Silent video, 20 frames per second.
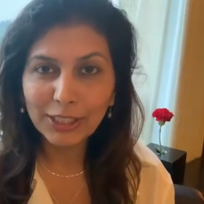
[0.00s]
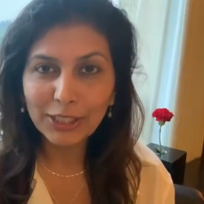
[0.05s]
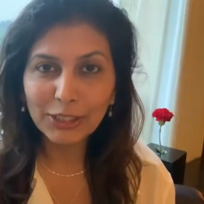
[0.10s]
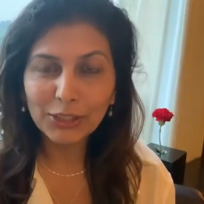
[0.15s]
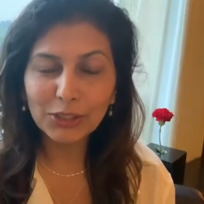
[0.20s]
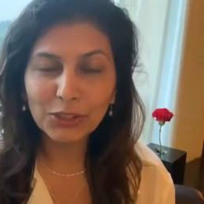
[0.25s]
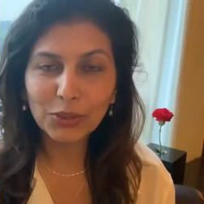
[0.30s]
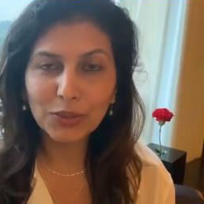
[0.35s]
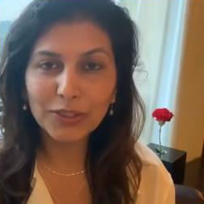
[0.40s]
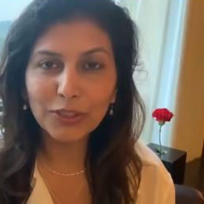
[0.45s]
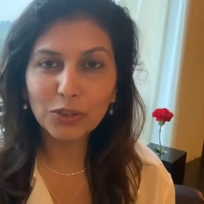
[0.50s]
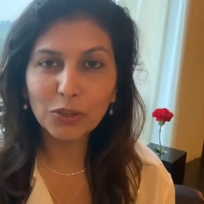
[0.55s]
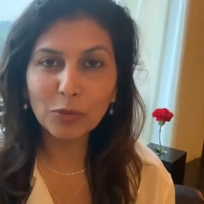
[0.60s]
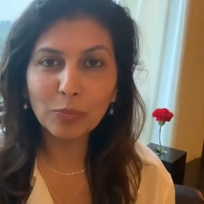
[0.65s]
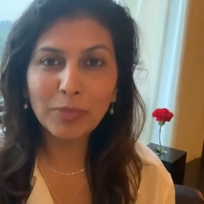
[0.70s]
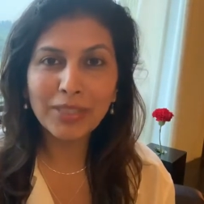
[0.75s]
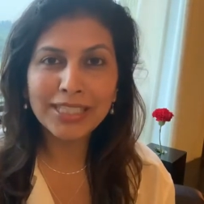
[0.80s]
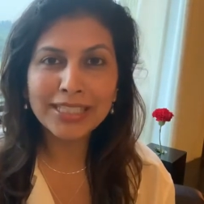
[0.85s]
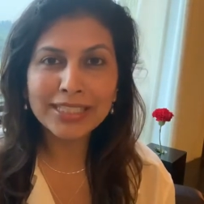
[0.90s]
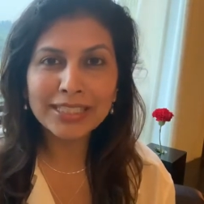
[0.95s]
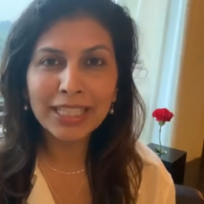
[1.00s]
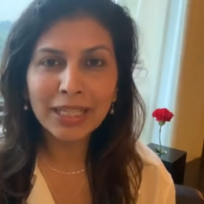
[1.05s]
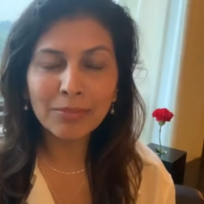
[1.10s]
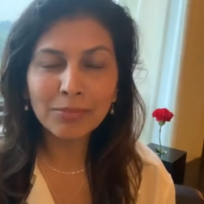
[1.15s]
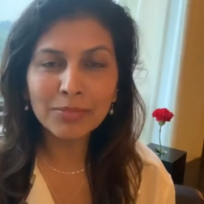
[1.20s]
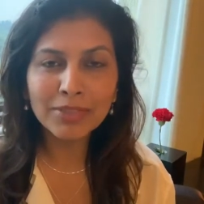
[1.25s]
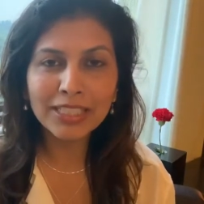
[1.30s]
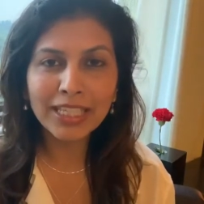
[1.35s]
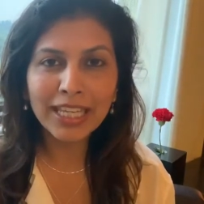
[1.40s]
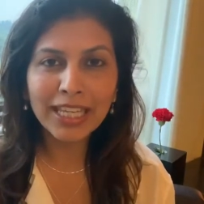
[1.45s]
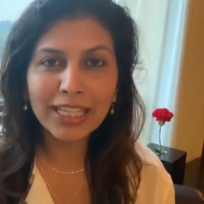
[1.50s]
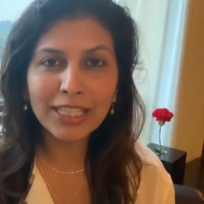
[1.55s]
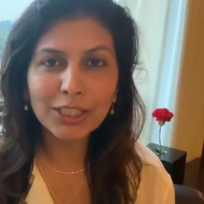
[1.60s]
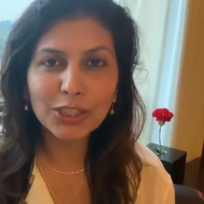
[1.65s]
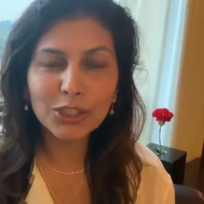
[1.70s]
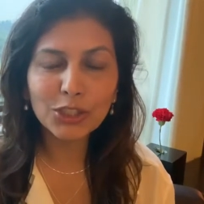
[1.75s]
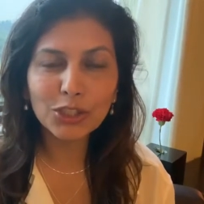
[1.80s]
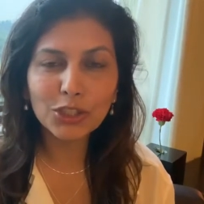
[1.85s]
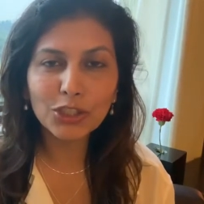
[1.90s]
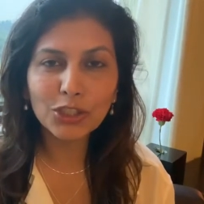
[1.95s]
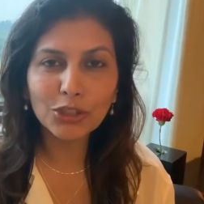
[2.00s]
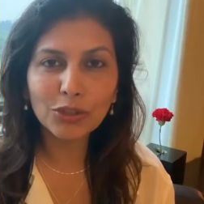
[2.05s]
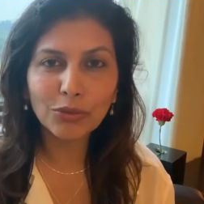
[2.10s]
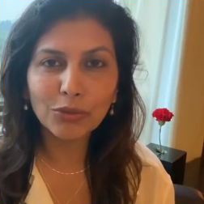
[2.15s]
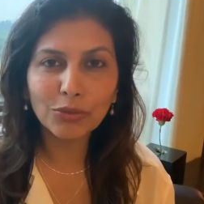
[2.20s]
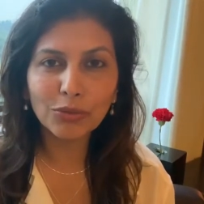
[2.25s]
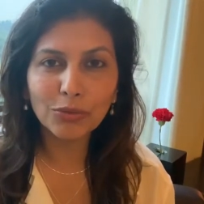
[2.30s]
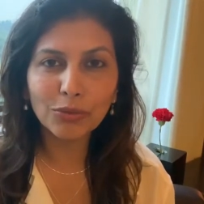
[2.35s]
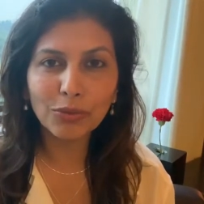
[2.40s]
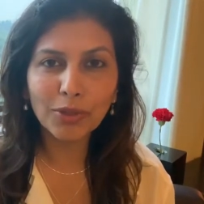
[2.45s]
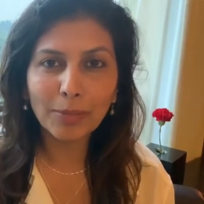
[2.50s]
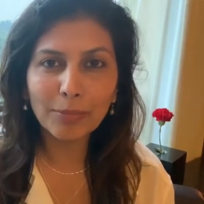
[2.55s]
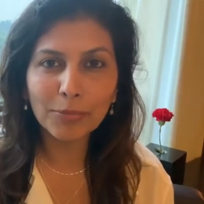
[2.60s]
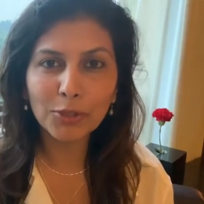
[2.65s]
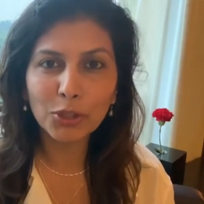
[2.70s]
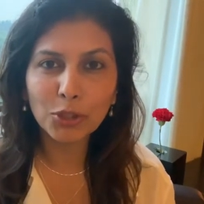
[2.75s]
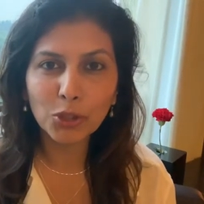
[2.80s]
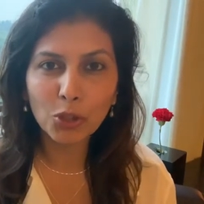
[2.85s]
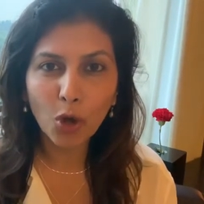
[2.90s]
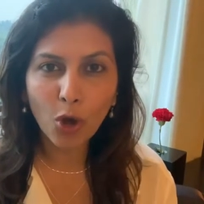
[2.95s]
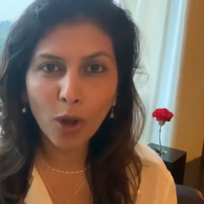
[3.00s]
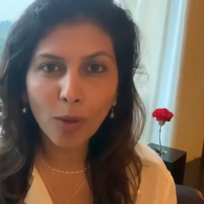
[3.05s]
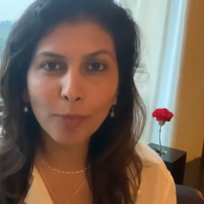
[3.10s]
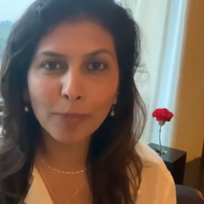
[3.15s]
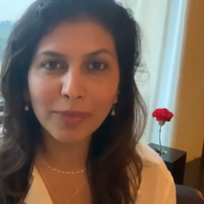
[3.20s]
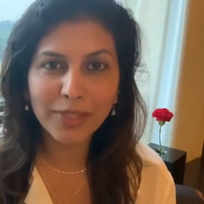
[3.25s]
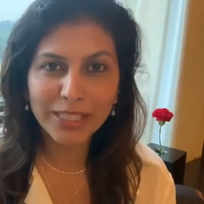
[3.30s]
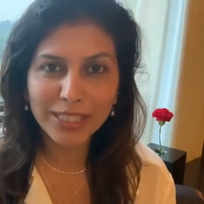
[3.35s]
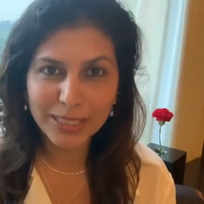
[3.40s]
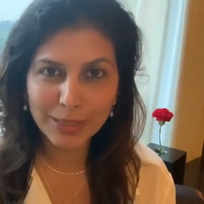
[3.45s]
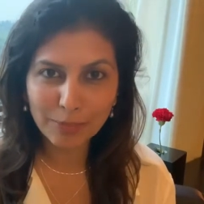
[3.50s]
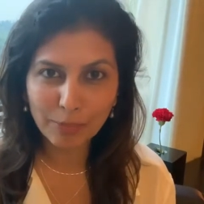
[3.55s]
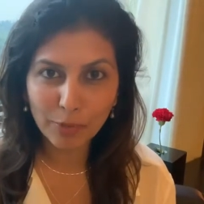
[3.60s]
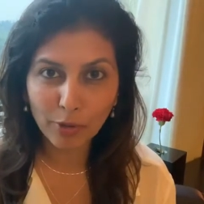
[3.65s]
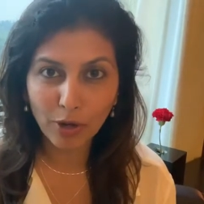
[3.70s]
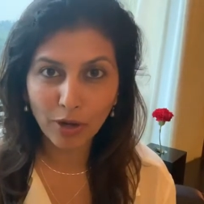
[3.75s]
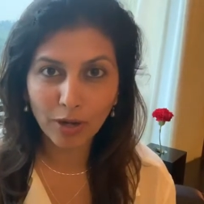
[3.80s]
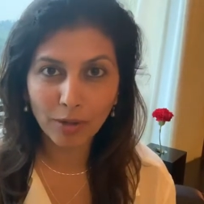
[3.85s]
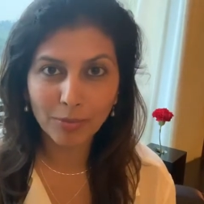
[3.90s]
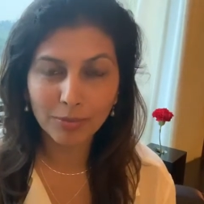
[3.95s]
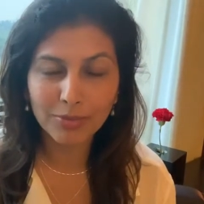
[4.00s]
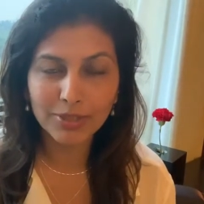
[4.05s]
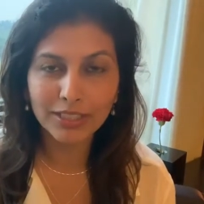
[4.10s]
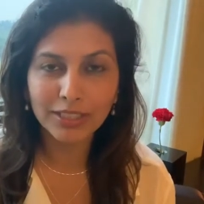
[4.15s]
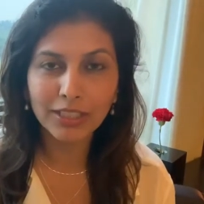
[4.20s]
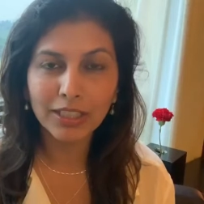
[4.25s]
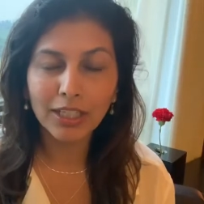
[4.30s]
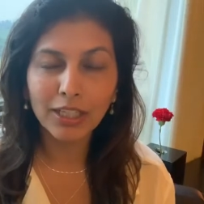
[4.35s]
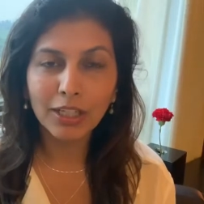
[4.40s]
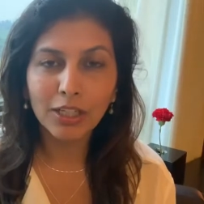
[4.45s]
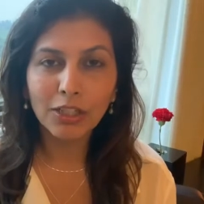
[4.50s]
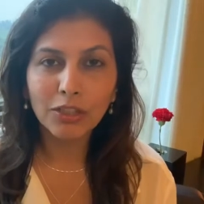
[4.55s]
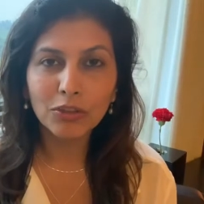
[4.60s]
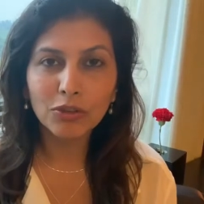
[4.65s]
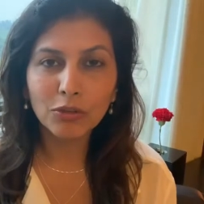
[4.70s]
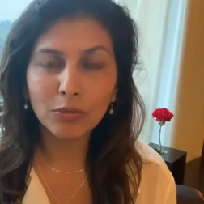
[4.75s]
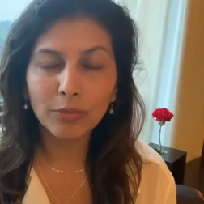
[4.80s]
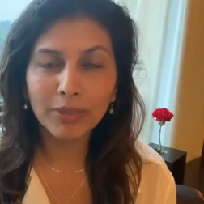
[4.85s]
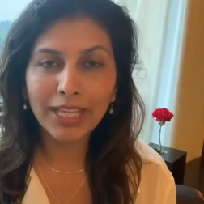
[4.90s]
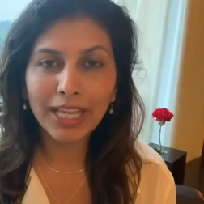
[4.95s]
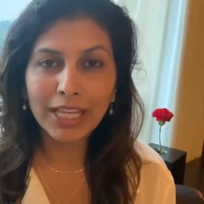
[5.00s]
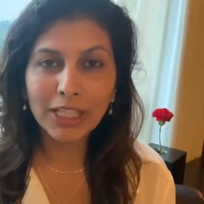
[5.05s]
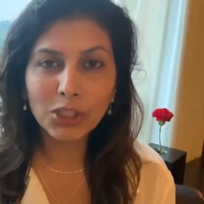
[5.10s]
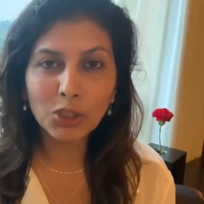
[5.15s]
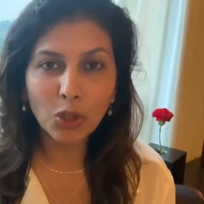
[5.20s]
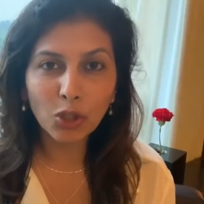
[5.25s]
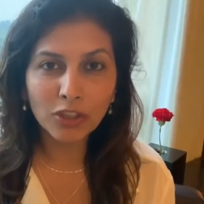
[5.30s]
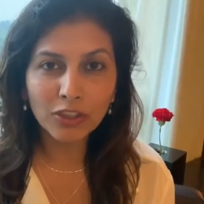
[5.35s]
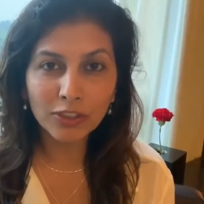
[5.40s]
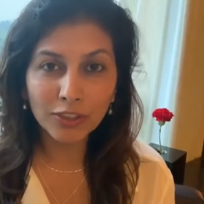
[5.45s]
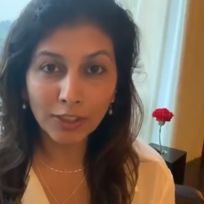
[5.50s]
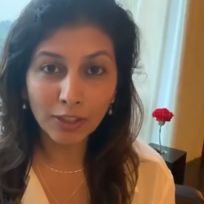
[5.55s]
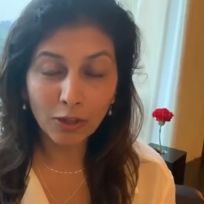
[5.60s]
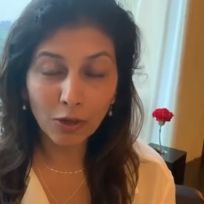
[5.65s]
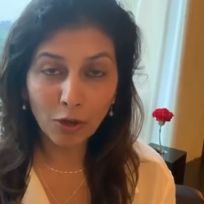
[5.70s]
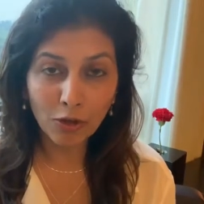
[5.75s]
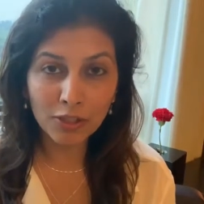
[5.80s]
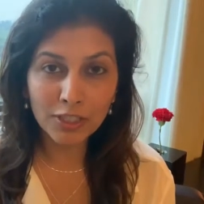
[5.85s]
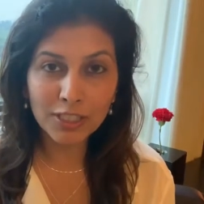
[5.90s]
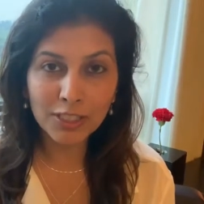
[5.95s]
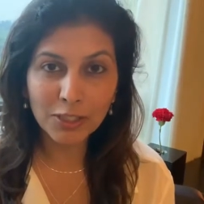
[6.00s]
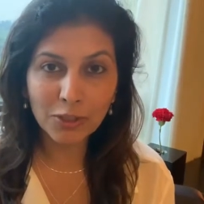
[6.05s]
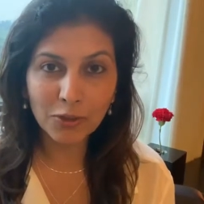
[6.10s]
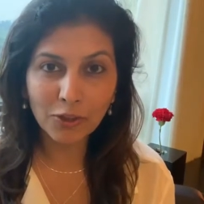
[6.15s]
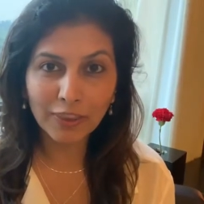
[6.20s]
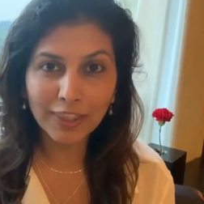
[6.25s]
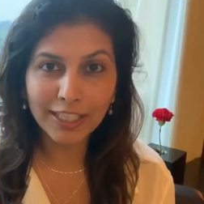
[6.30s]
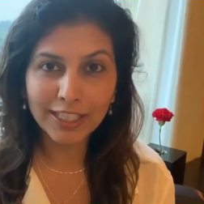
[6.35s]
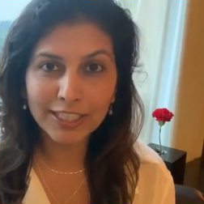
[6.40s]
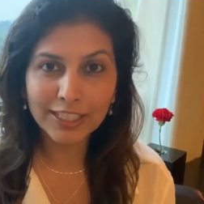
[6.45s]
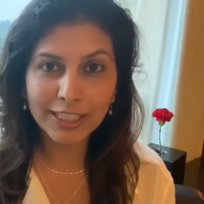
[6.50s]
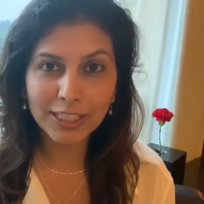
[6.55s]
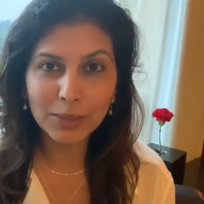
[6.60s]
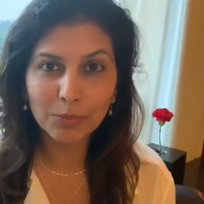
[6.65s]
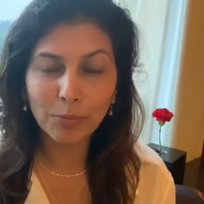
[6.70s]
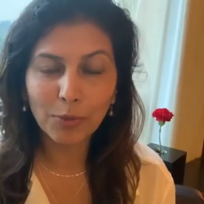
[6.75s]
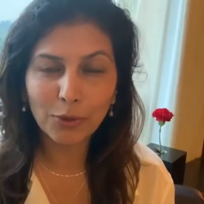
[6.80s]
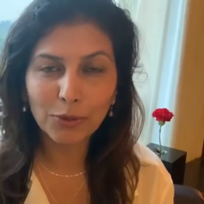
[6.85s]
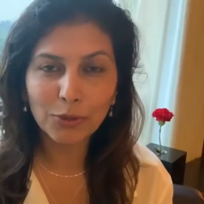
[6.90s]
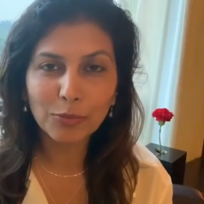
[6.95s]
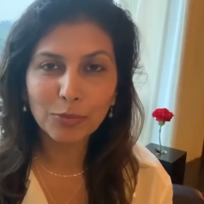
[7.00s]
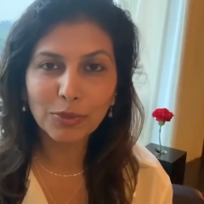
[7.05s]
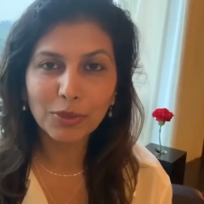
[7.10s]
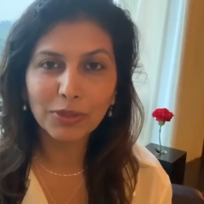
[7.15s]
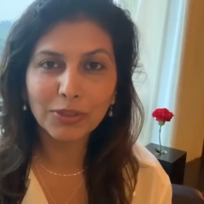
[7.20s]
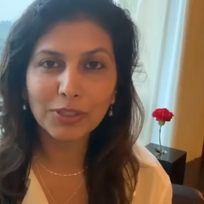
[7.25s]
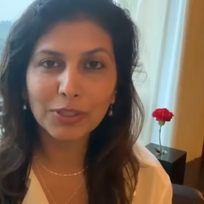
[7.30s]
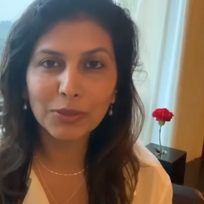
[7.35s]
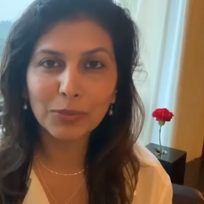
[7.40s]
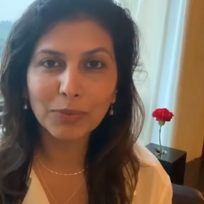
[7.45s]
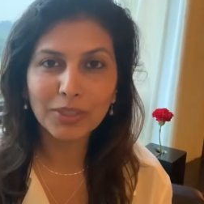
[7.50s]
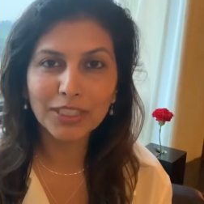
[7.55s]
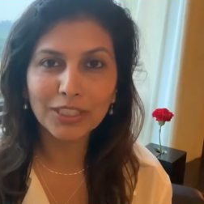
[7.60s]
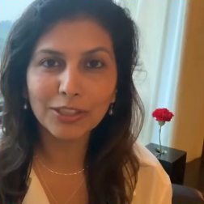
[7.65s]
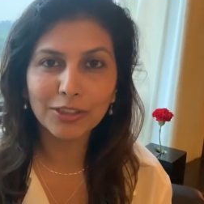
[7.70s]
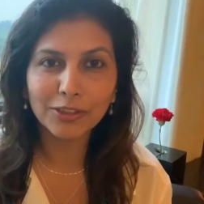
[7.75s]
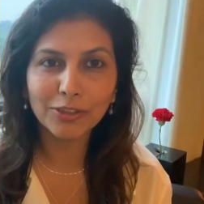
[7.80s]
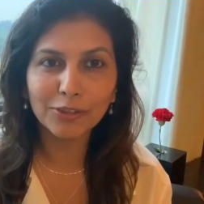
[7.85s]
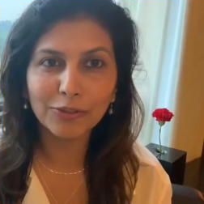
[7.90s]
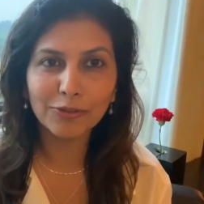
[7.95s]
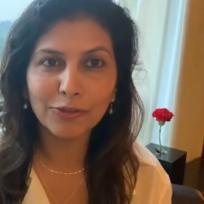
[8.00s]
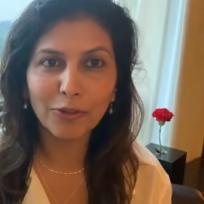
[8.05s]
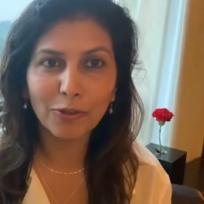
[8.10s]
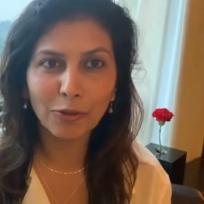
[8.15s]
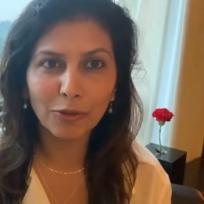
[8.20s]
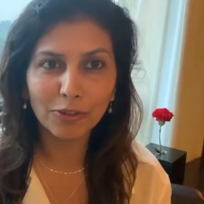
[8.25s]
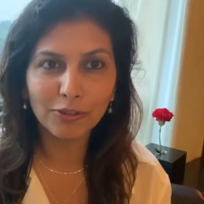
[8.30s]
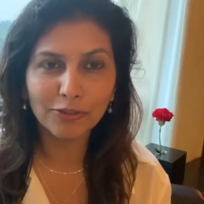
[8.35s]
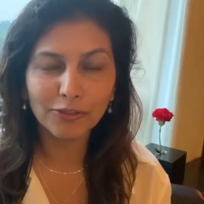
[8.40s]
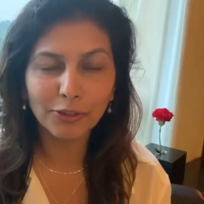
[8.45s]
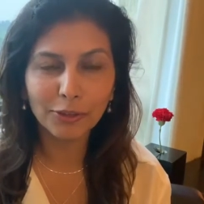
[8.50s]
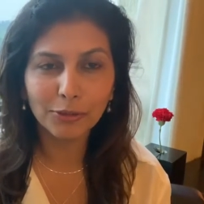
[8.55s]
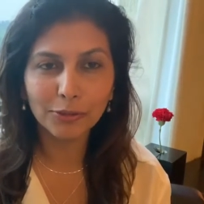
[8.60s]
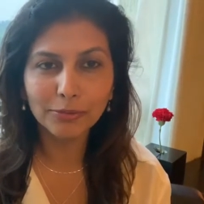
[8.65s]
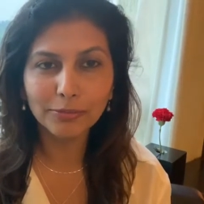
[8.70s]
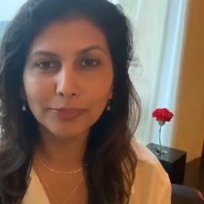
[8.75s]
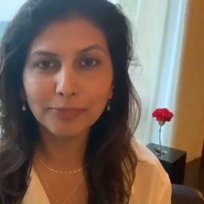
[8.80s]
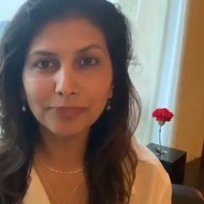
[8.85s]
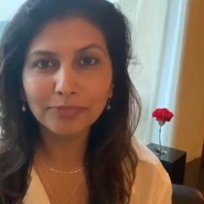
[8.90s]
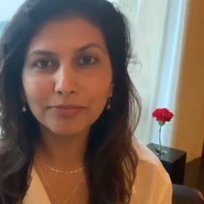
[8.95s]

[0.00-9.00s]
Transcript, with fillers: So it took me some days to absorb this prompt, to be as honest, honest and authentic as possible on this video for all of you.